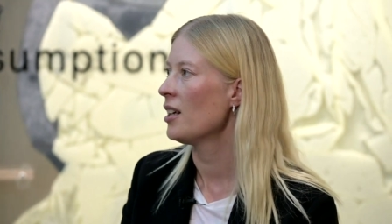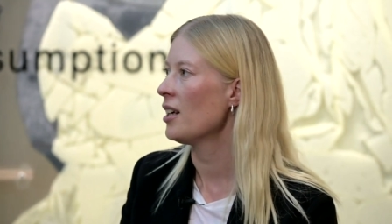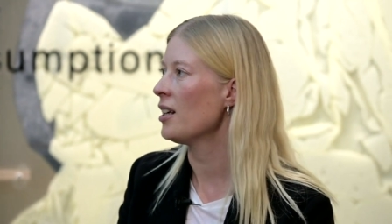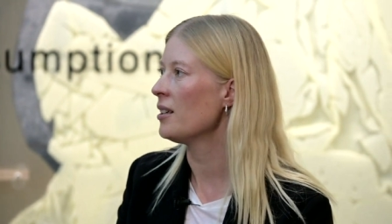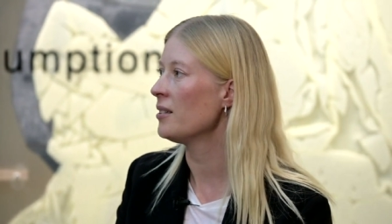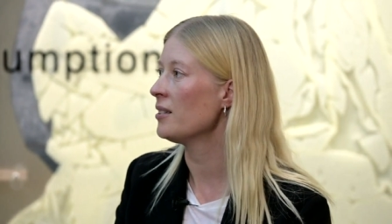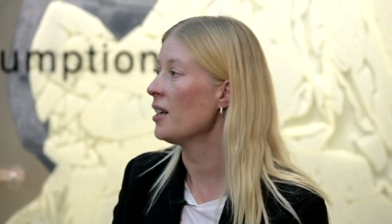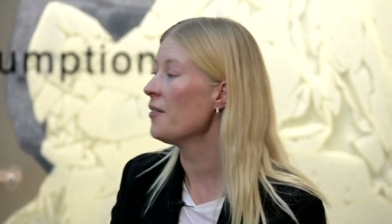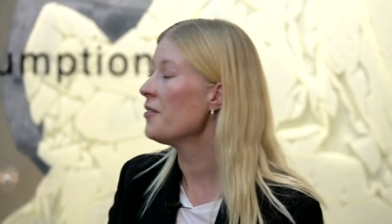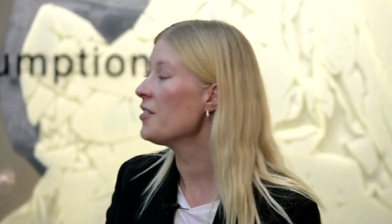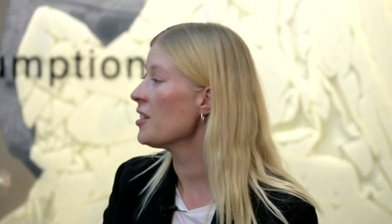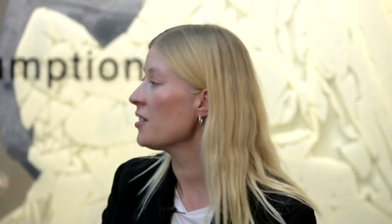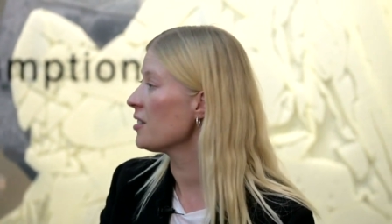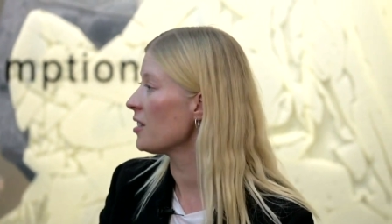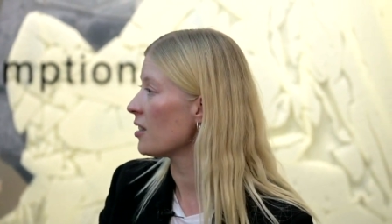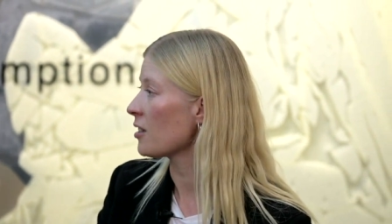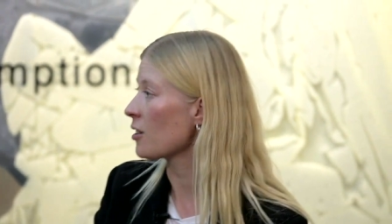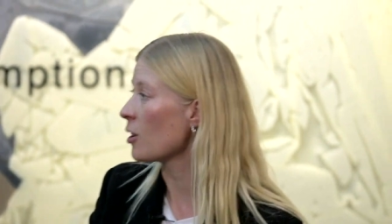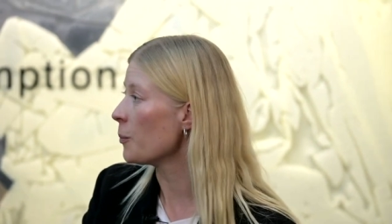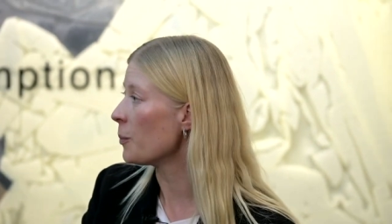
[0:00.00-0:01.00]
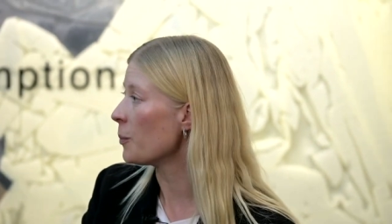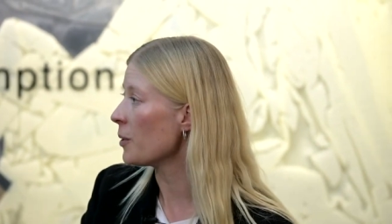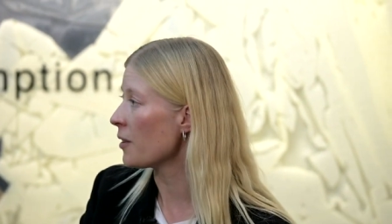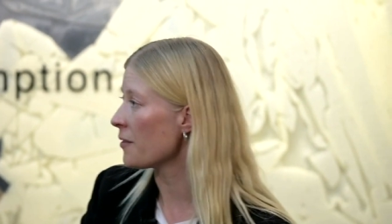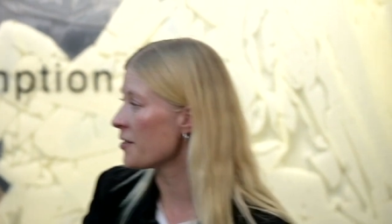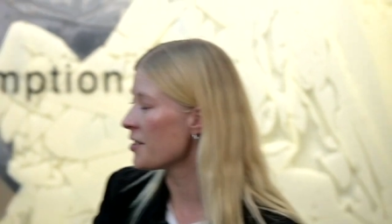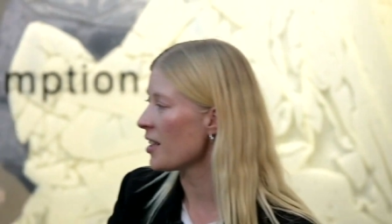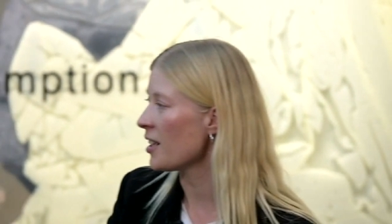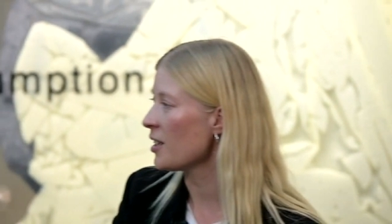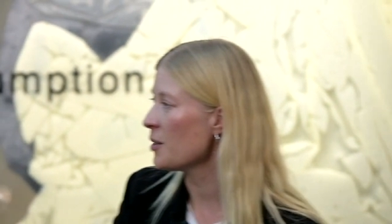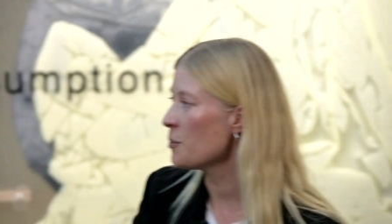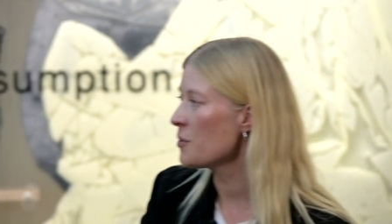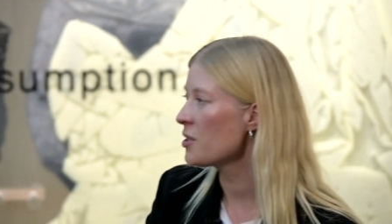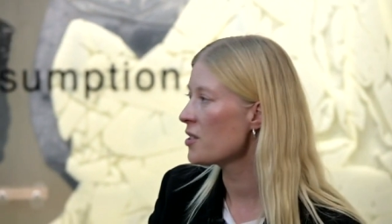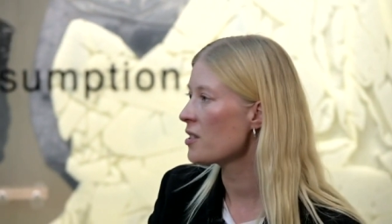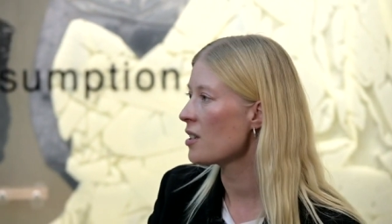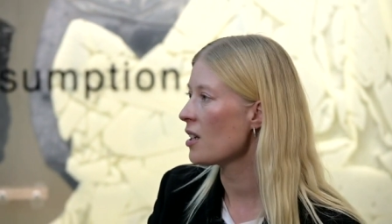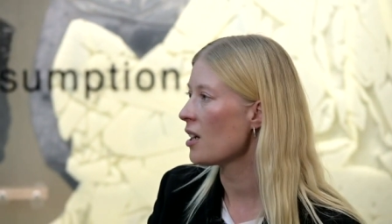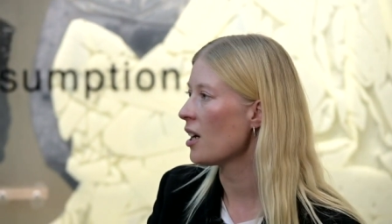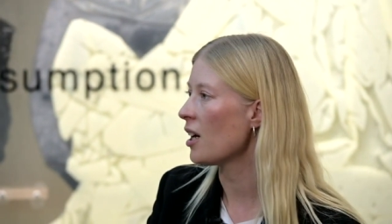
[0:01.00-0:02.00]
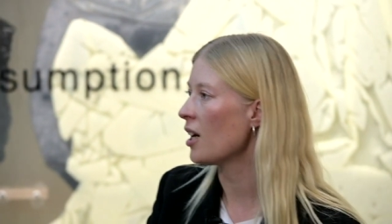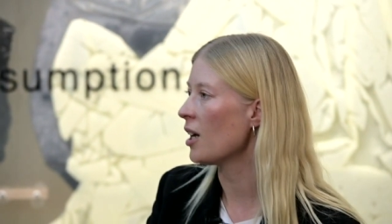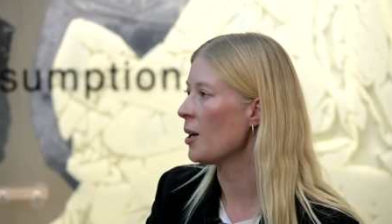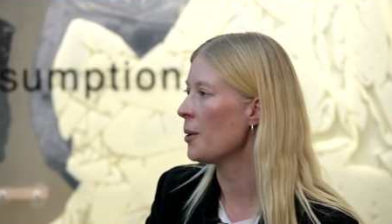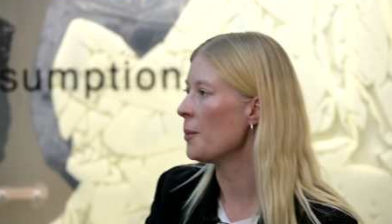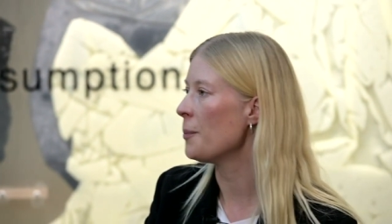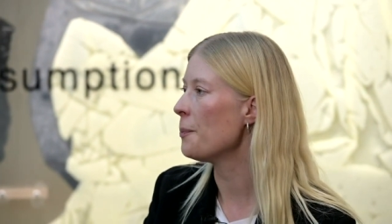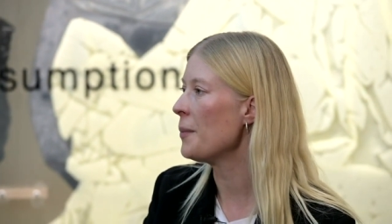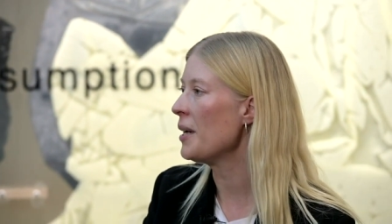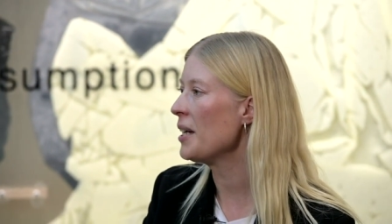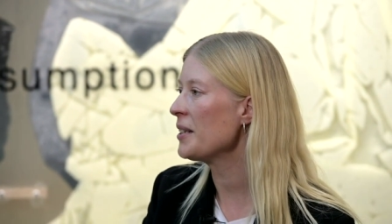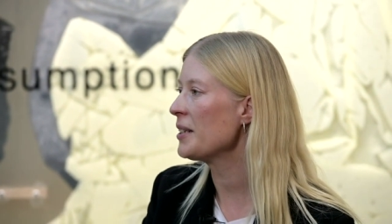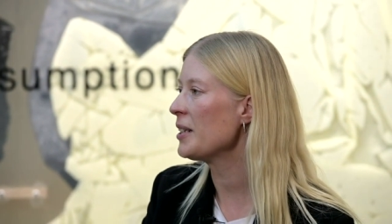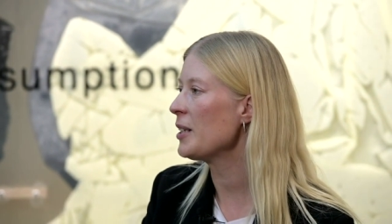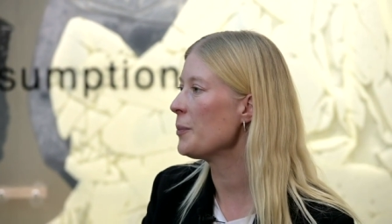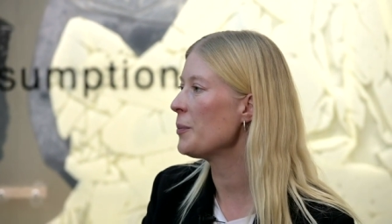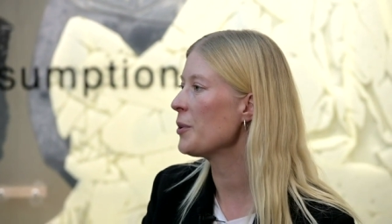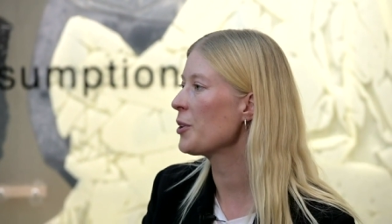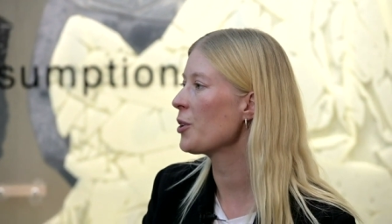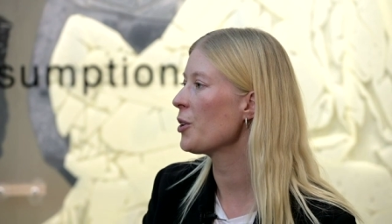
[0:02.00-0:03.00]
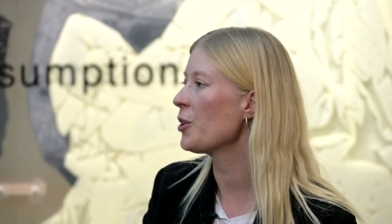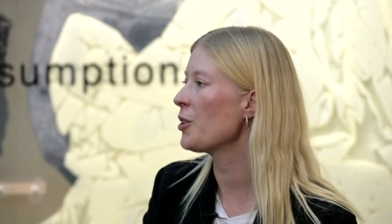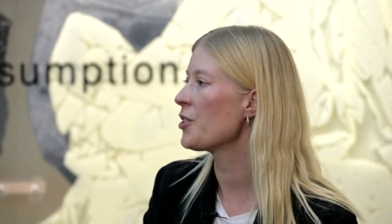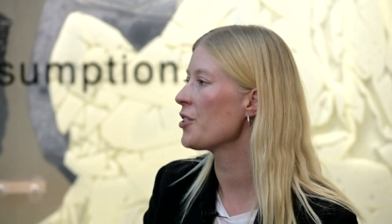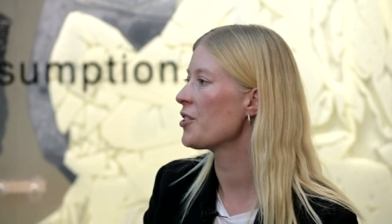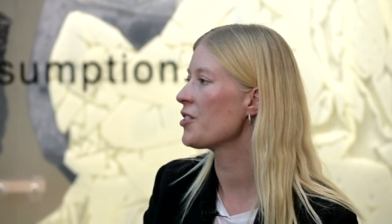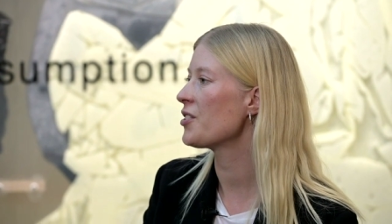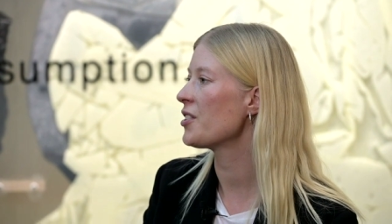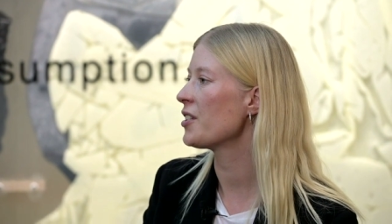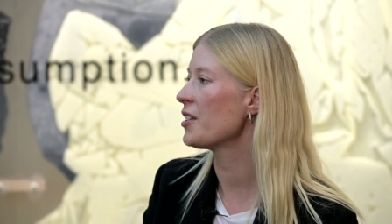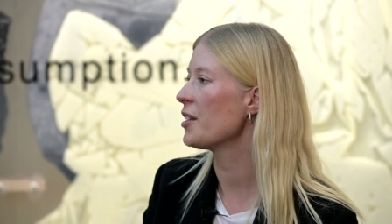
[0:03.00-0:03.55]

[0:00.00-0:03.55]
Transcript: And I've done it a couple of times, uh, mainly because